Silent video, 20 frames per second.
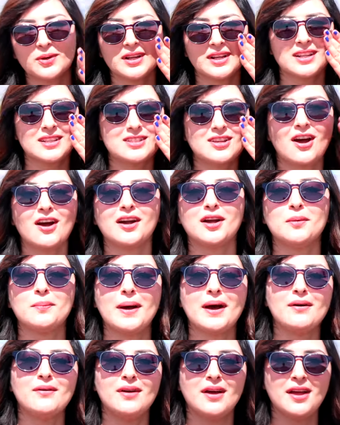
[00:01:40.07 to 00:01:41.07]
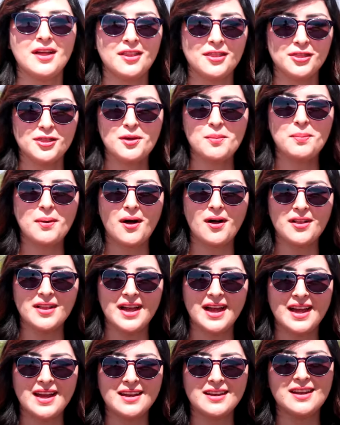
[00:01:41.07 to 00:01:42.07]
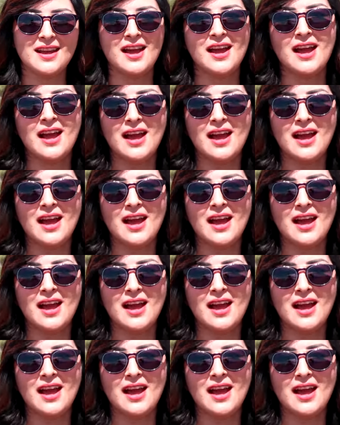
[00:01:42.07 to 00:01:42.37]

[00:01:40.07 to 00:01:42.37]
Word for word: we're gonna talk about the ball head.